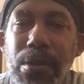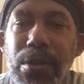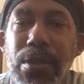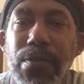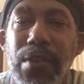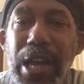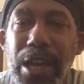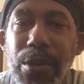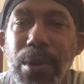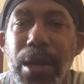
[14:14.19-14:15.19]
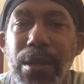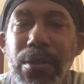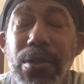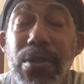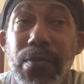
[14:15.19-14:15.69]
to
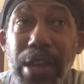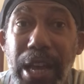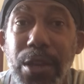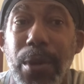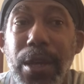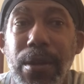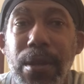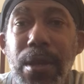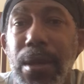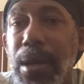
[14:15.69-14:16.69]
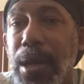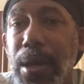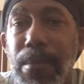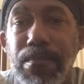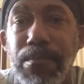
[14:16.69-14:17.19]
devaluate
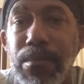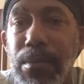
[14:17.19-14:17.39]
um,